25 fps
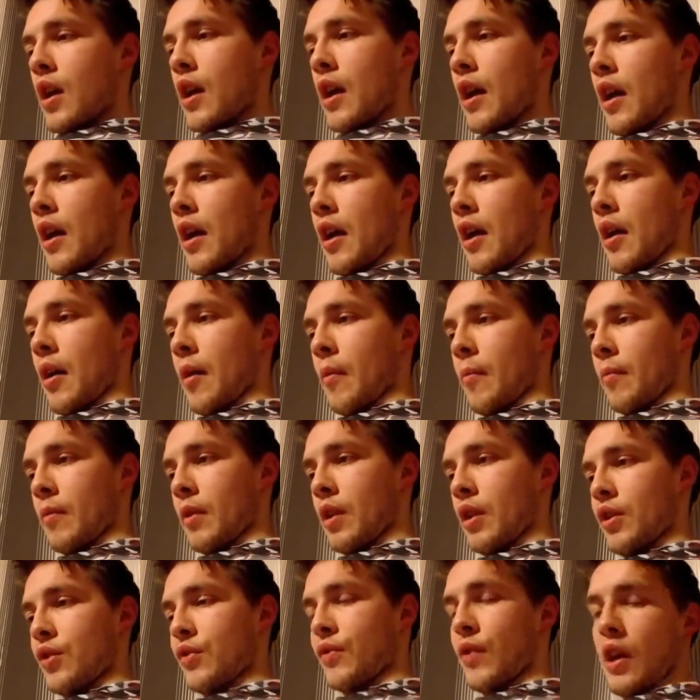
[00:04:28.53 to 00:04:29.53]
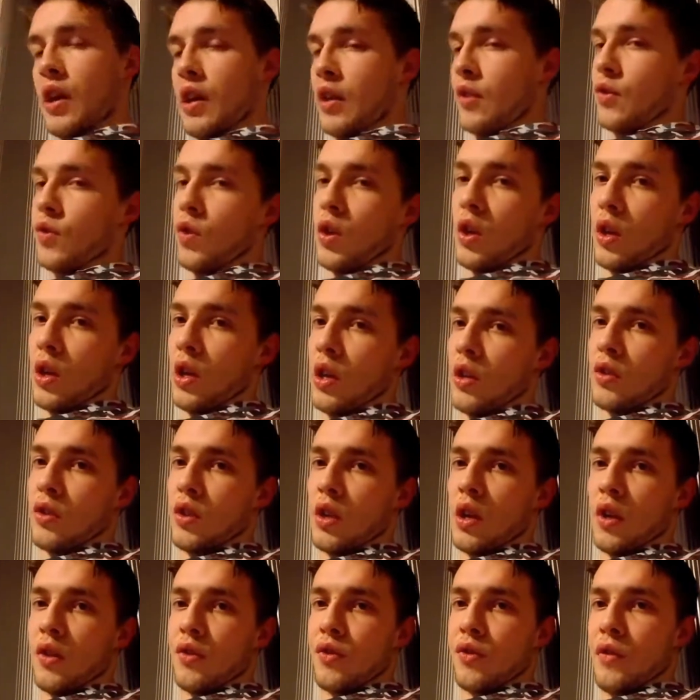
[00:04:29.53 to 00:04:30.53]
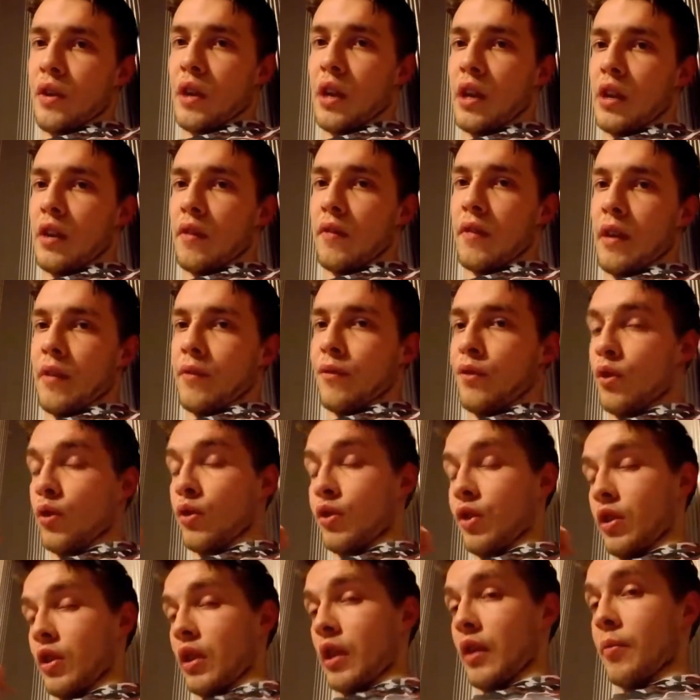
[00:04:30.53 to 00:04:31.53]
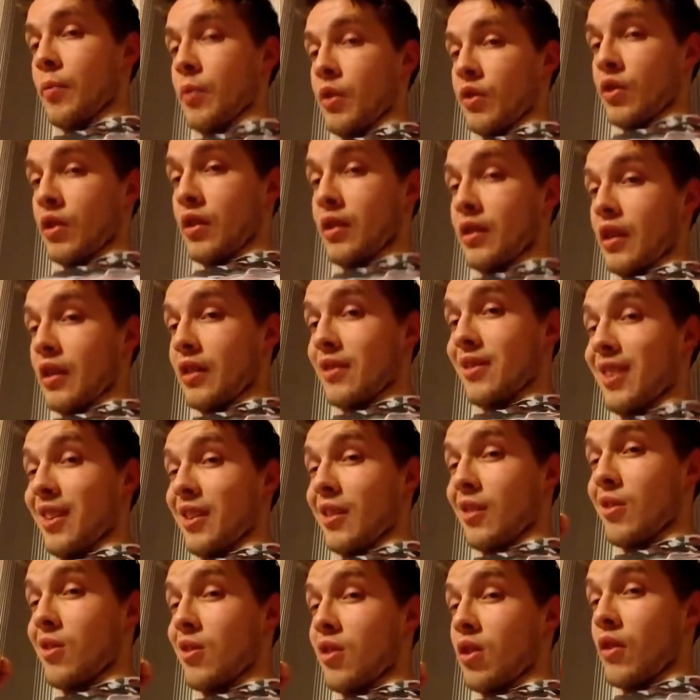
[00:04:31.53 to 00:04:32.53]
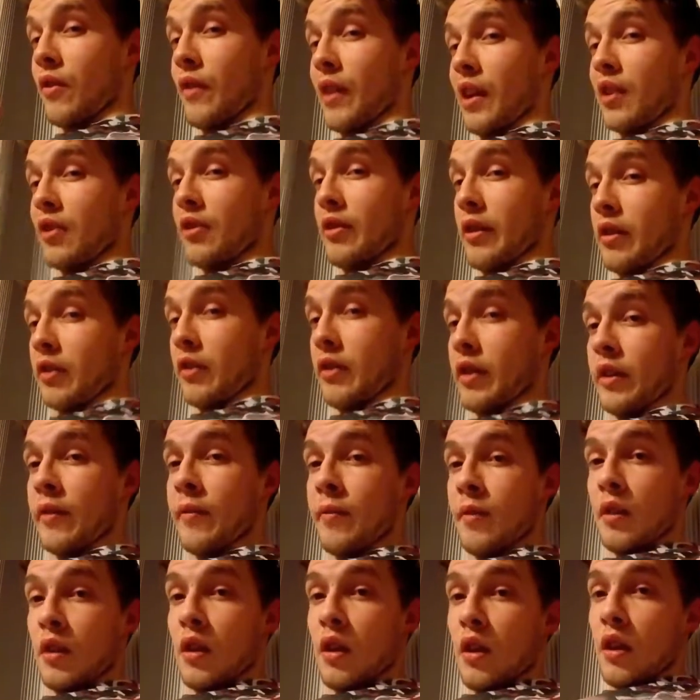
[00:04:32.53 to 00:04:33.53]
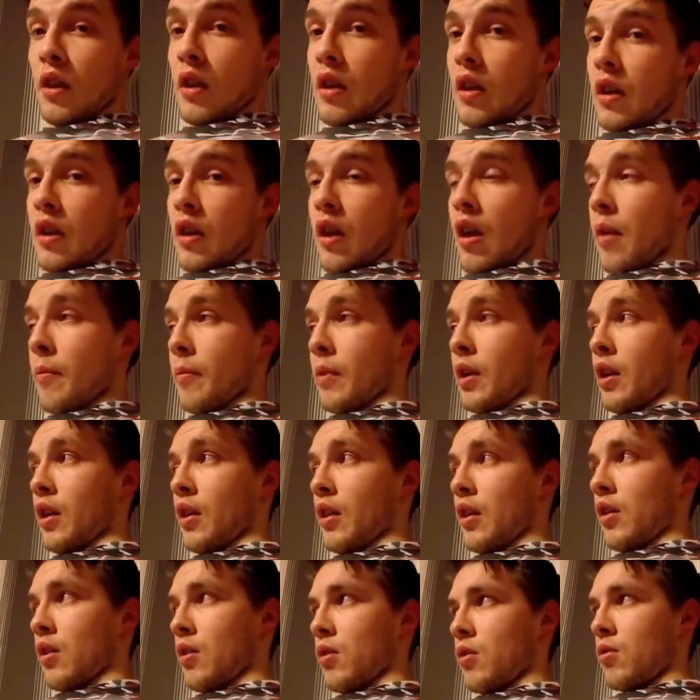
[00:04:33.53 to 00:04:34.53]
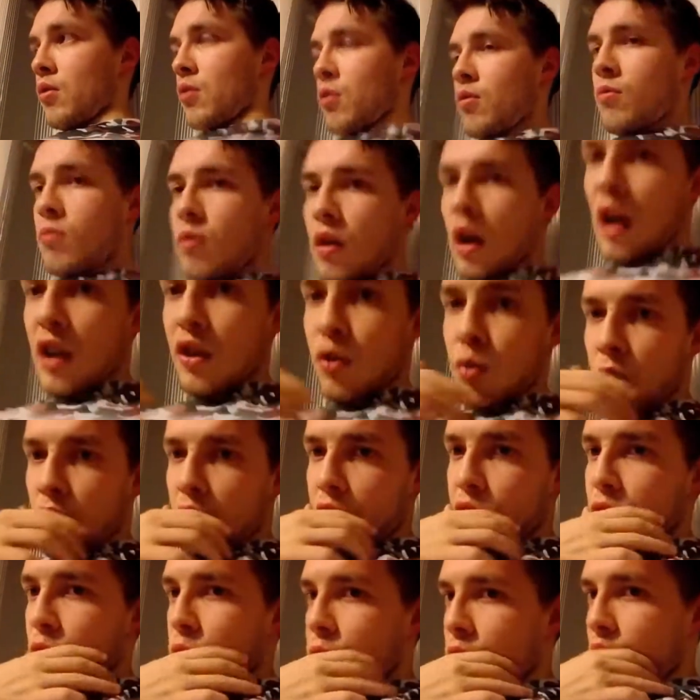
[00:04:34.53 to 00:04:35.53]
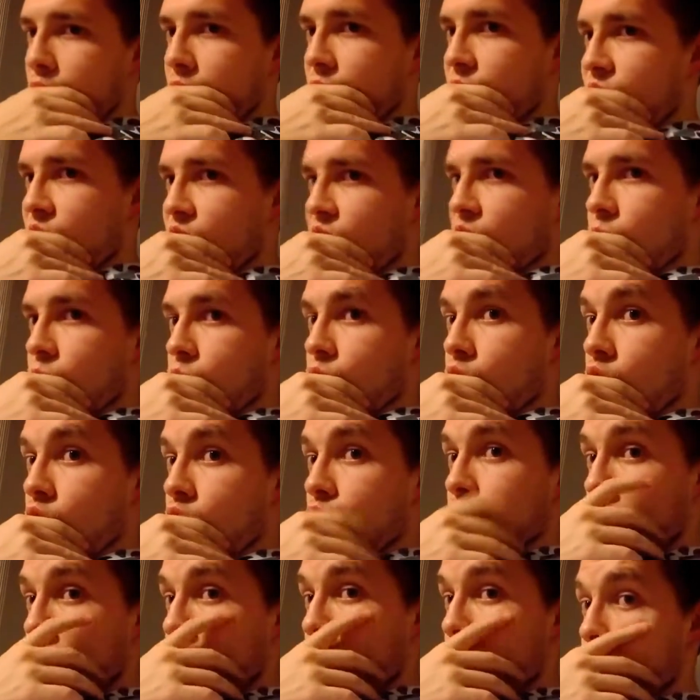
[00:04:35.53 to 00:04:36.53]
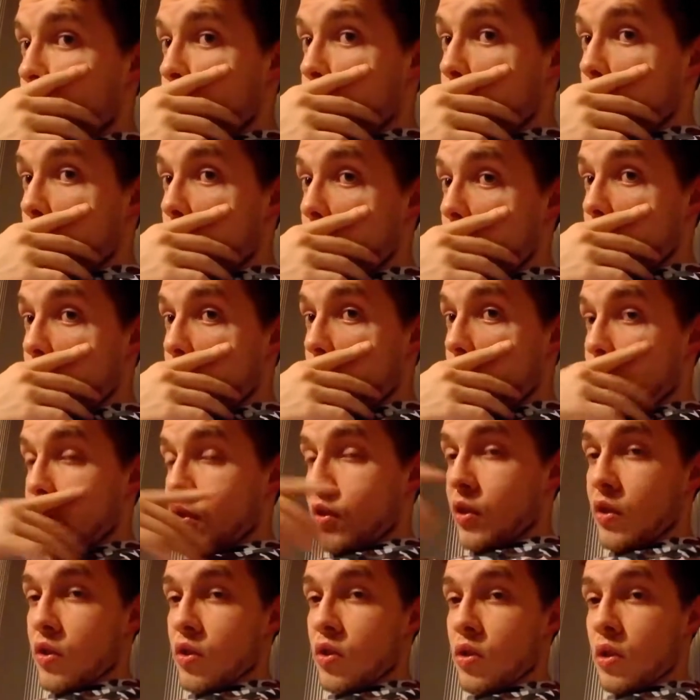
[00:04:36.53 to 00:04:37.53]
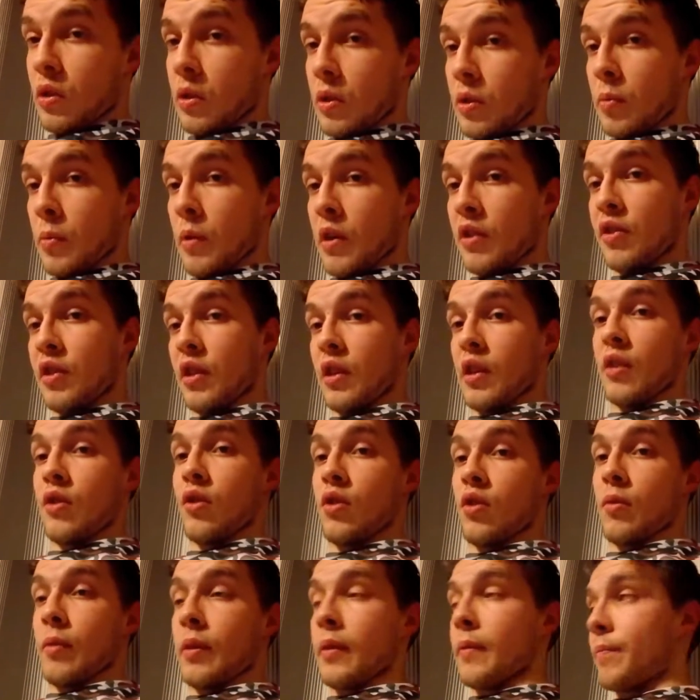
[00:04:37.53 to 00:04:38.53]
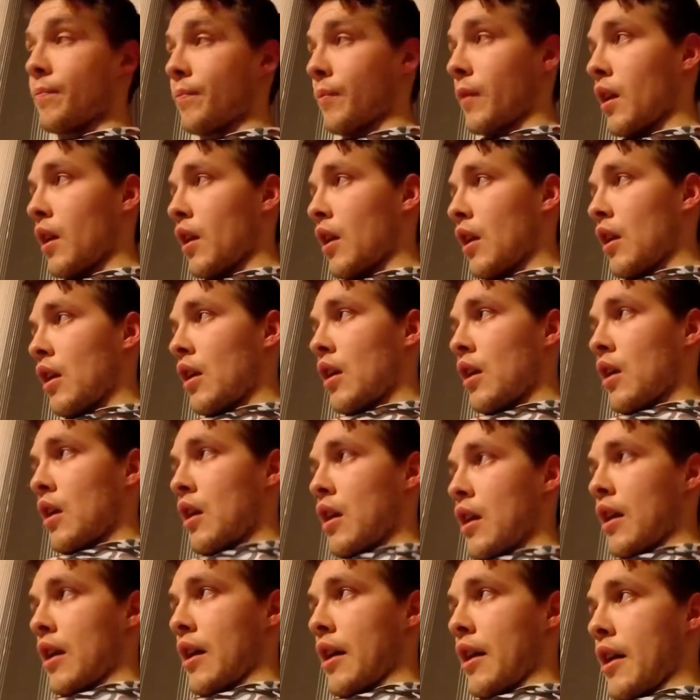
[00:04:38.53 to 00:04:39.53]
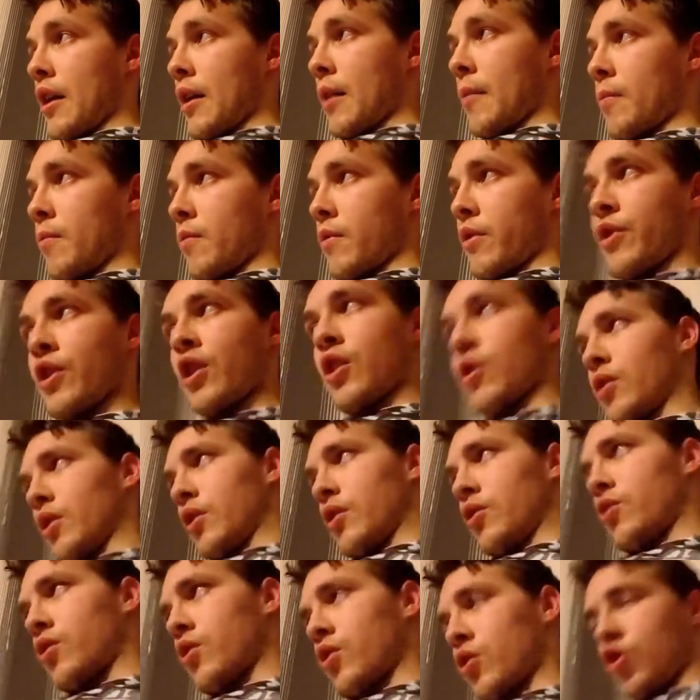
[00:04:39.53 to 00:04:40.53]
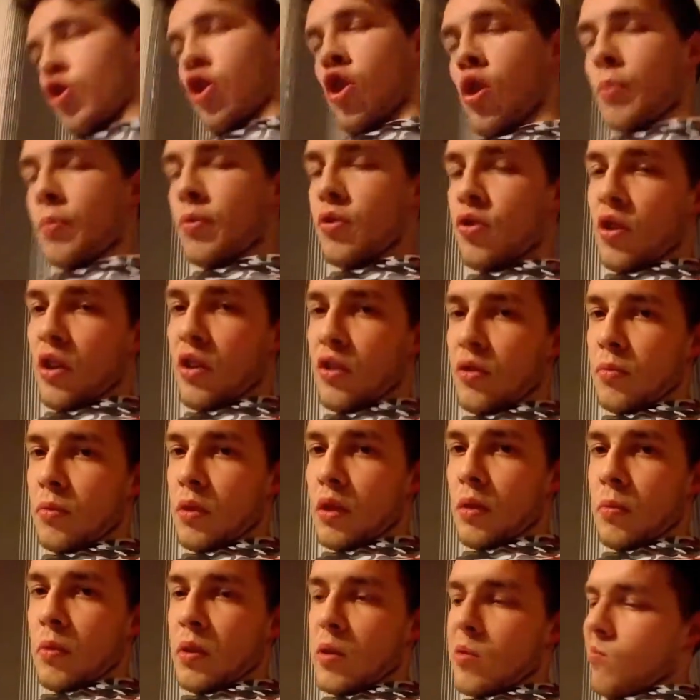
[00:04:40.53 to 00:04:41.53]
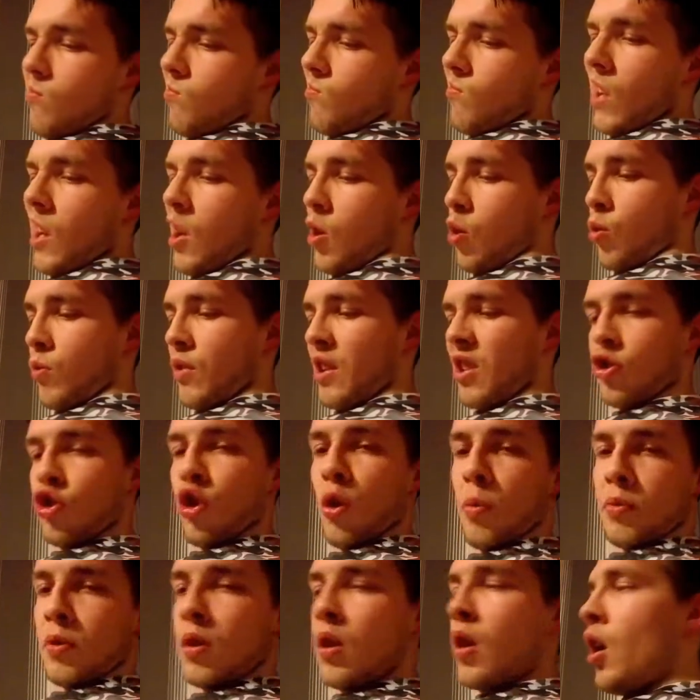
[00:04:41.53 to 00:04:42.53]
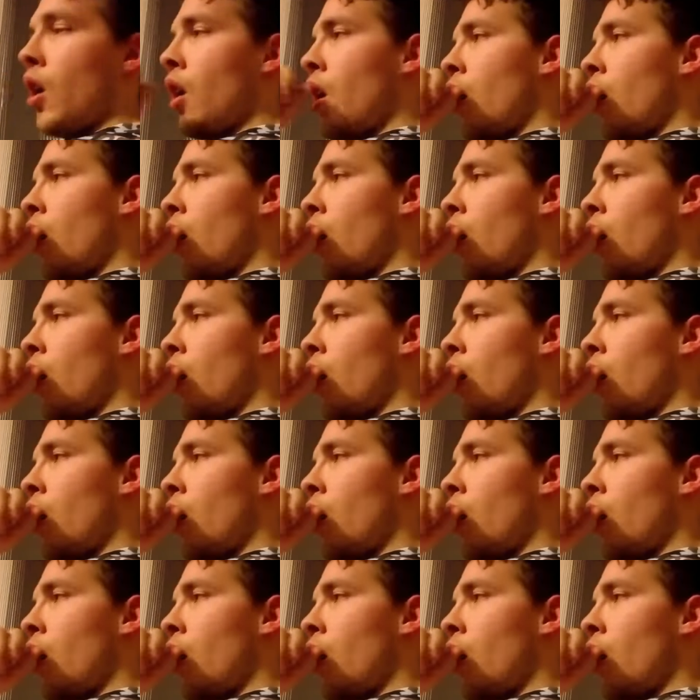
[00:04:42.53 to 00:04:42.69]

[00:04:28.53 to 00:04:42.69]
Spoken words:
It's very eventful in your life because it does take a lot of age out of you. I mean, I'm 22 and I started to look a lot older now ever since all the depression came to me. Thirdly, because the job stressing me out. But anyhow, that's jobs.